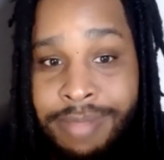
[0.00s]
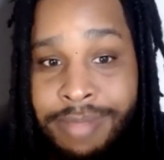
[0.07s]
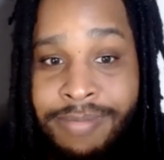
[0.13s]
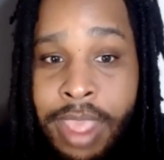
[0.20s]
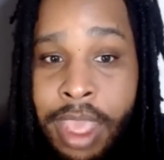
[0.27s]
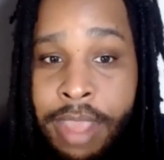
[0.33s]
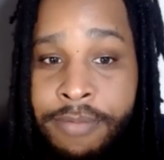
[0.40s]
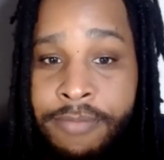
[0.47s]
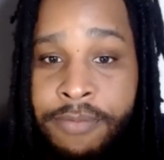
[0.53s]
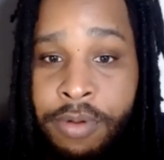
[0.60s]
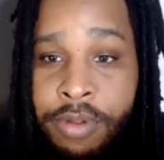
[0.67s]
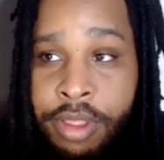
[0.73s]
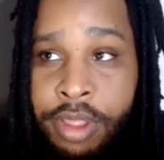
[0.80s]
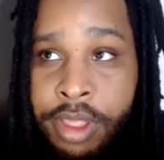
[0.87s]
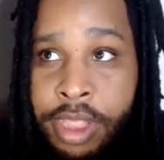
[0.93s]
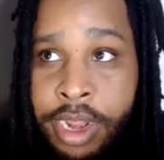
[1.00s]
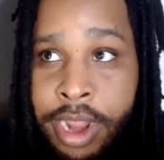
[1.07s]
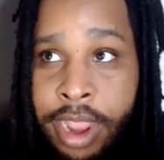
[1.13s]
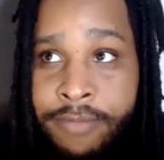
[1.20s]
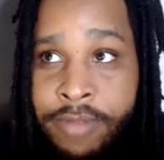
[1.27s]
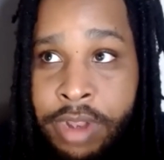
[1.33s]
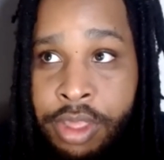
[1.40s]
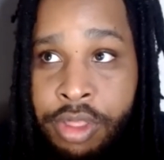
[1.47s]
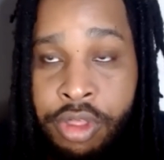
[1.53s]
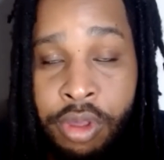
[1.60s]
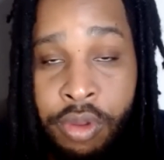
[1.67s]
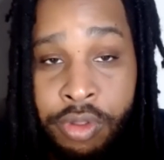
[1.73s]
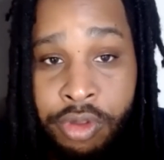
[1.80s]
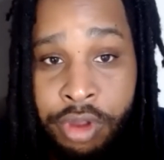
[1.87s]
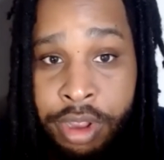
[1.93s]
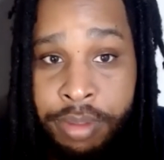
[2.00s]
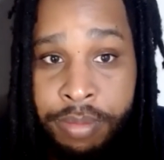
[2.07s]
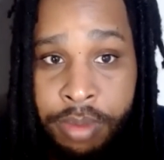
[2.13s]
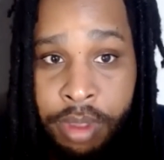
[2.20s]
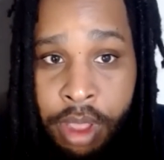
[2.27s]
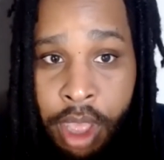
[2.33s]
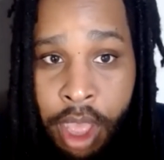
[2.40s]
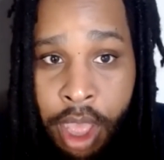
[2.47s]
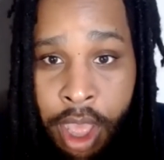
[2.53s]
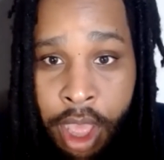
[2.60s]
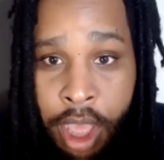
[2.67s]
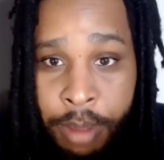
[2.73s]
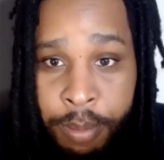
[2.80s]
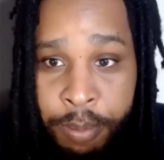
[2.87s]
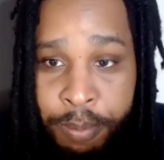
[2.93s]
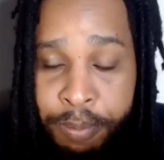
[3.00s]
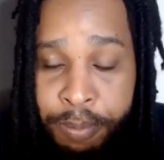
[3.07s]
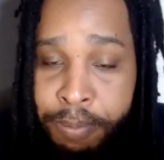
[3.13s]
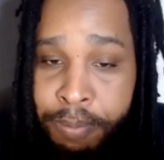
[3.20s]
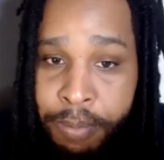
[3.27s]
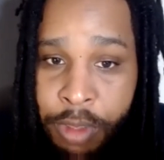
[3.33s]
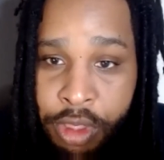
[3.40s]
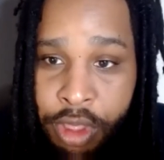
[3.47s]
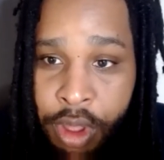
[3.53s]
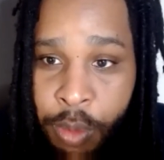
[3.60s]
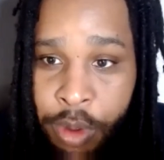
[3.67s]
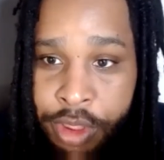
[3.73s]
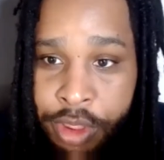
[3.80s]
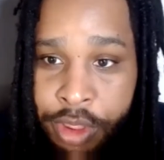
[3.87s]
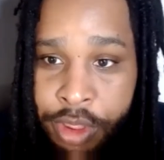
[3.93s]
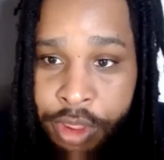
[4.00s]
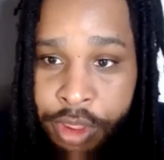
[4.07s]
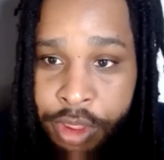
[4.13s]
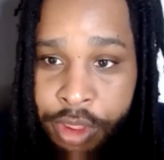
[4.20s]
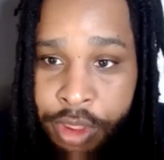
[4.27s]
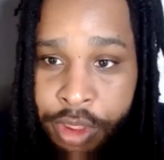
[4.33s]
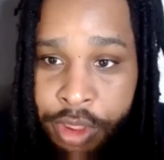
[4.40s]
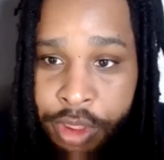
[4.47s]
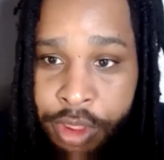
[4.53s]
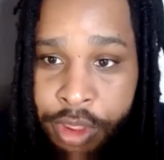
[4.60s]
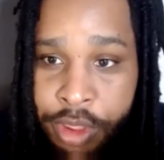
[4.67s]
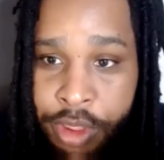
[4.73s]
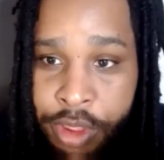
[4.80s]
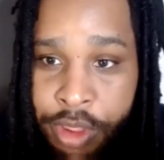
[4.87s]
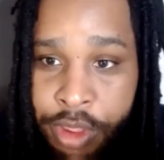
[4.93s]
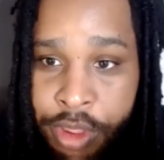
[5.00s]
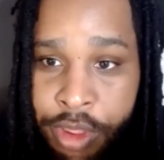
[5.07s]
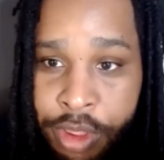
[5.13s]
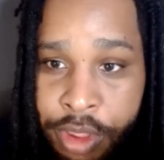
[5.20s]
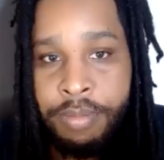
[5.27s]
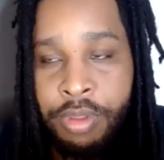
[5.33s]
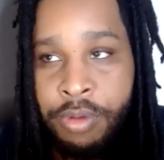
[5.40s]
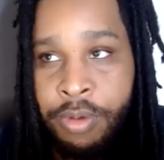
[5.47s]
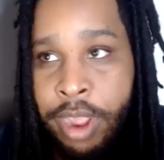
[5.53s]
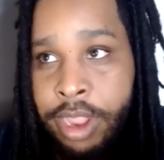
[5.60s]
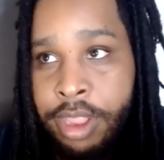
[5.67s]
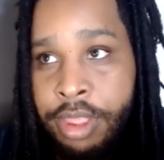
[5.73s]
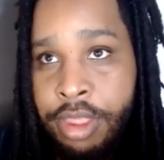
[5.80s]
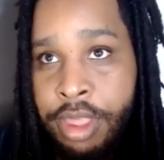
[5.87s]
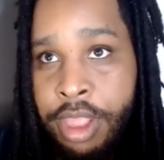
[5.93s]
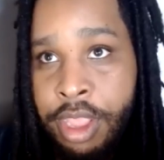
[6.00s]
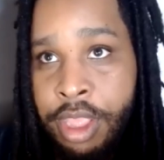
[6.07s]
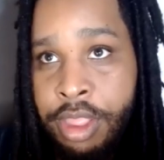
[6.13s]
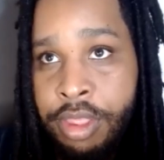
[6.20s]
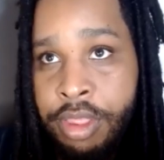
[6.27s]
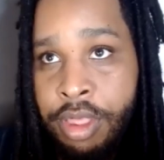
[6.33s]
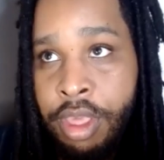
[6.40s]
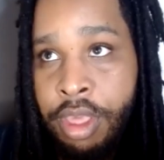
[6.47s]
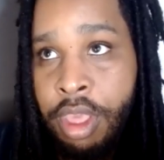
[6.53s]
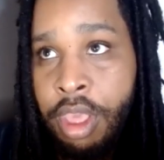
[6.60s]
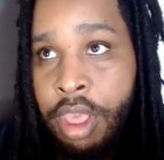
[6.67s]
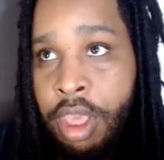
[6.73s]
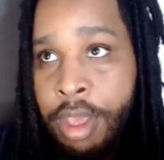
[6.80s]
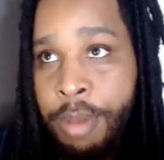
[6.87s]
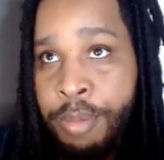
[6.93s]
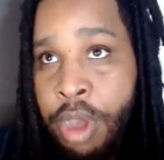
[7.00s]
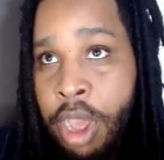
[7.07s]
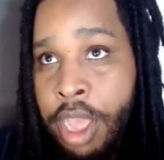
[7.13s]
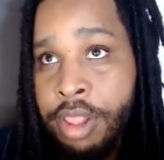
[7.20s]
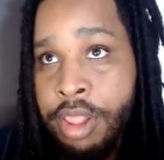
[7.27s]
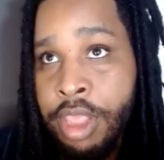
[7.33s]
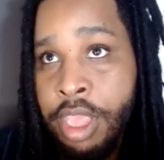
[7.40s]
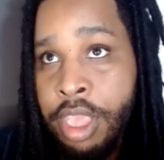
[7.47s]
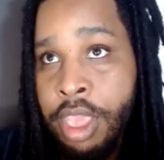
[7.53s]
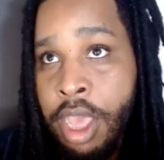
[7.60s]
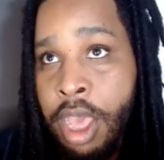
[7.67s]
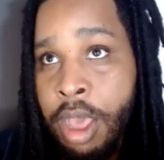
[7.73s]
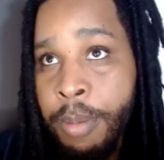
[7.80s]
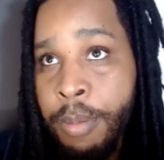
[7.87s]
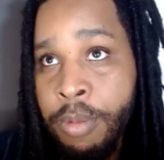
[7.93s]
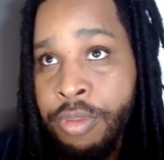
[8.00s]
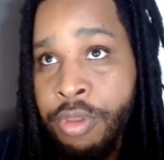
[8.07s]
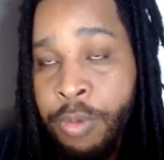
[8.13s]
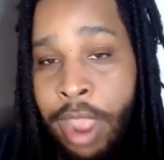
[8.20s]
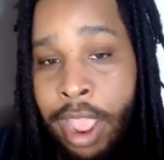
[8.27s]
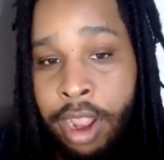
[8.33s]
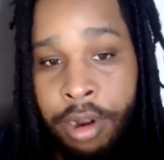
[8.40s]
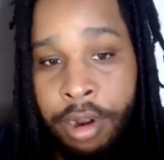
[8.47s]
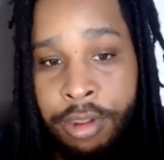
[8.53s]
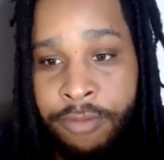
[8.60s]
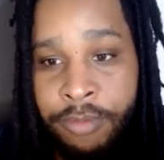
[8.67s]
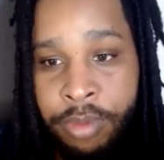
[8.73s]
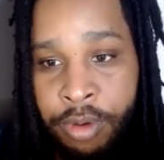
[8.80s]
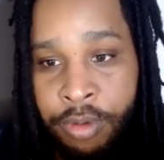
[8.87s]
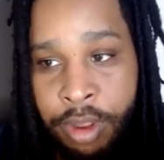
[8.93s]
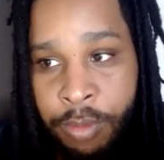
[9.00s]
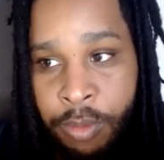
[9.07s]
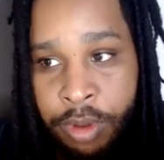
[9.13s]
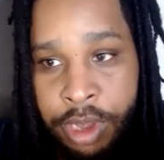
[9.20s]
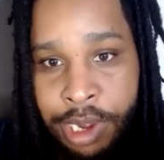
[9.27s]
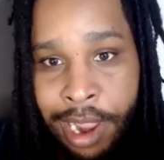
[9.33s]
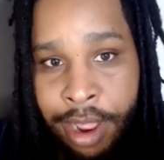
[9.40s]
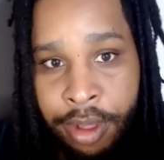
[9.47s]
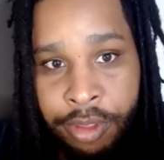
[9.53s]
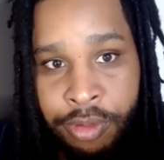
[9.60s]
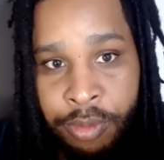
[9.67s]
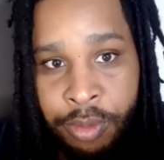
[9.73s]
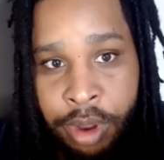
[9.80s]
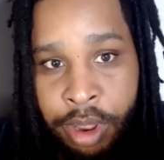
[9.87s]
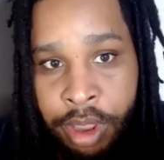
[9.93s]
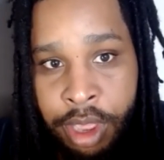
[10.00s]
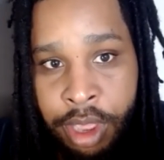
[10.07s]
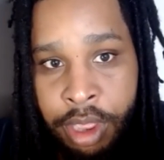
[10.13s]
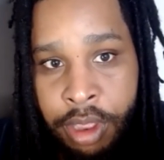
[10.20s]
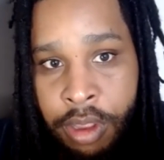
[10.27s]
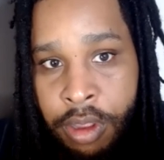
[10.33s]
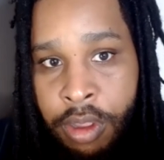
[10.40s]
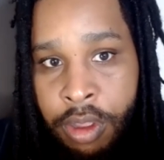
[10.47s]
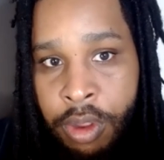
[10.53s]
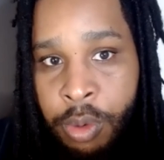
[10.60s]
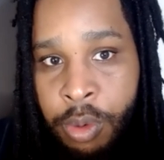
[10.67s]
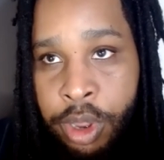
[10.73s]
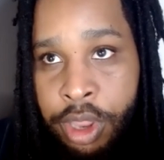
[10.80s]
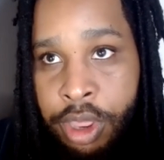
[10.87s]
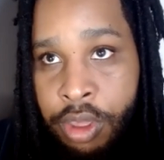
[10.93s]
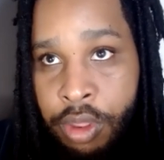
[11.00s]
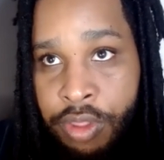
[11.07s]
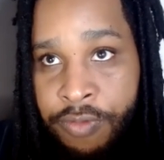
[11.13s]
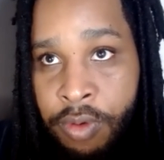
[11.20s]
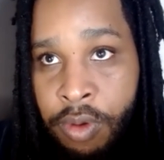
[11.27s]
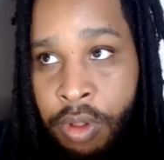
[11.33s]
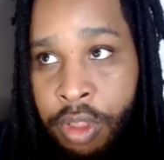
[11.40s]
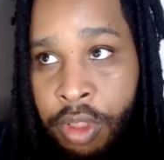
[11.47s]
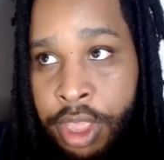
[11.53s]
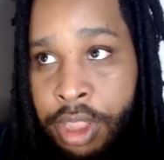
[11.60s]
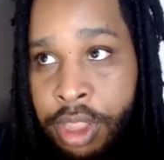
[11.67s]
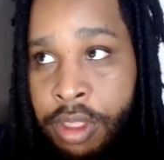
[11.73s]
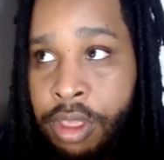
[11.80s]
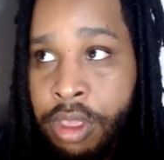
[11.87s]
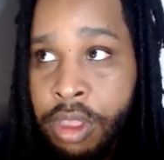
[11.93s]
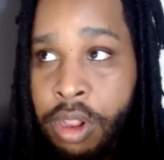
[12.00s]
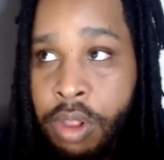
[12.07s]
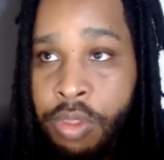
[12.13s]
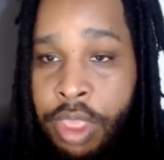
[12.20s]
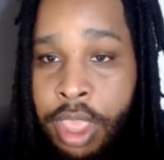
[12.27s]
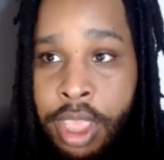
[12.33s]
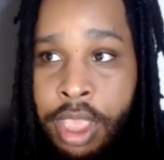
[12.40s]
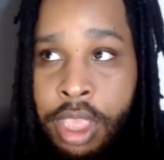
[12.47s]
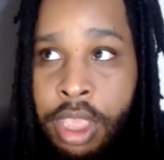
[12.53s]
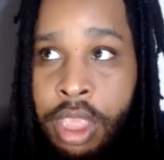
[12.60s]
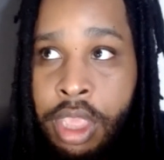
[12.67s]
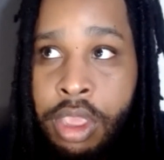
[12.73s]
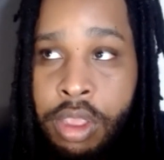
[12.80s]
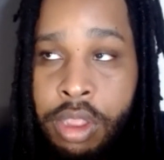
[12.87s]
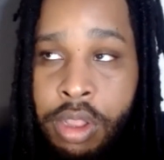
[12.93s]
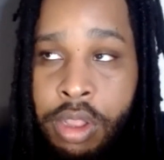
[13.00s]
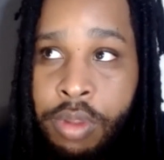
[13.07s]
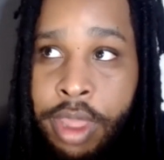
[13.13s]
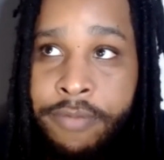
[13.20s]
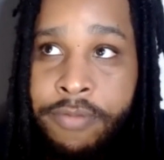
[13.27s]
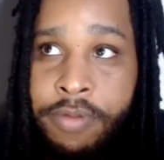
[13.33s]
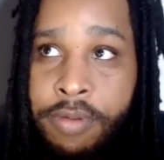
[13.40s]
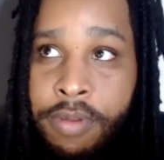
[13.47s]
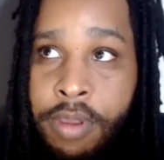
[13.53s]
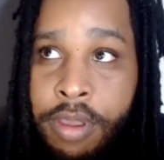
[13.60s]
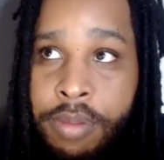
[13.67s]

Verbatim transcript: Um, and he unfortunately didn't have any children, um, so wasn't able to talk to any of his uh, direct descendants but the um, the records from the Greenwood trials were really really useful, and you know they you know left